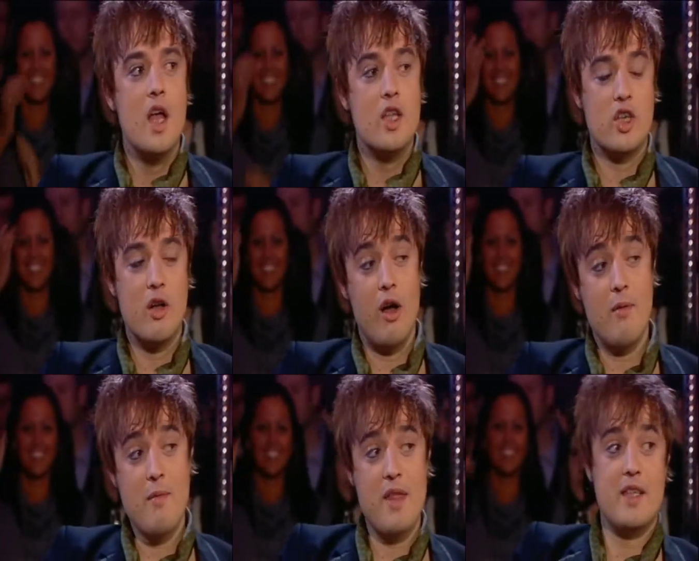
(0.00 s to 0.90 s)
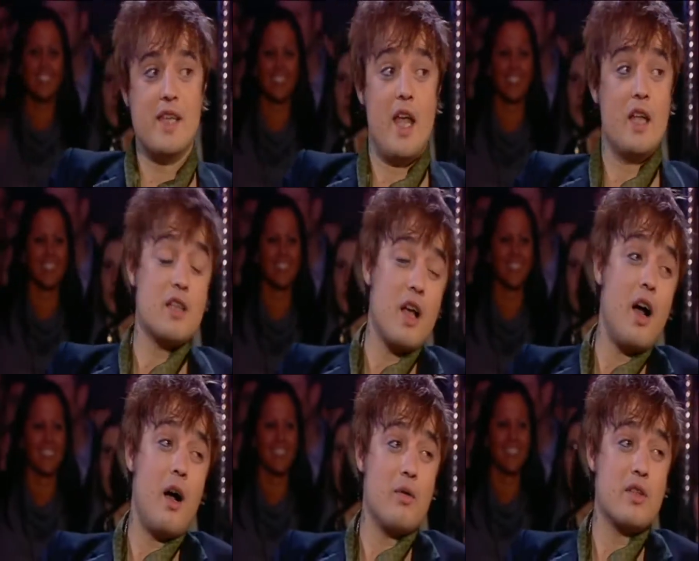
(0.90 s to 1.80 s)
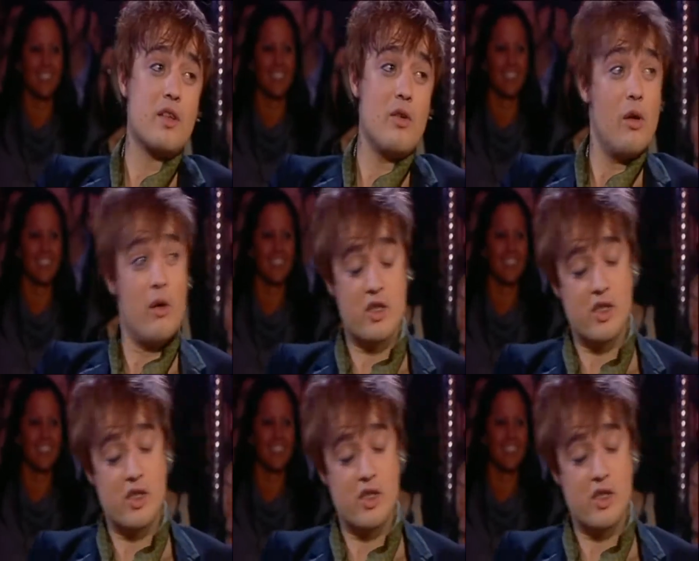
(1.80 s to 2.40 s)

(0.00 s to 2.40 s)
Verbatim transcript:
Speaker 1: Do you know what? I remember that day. I was, I was, all I wanted to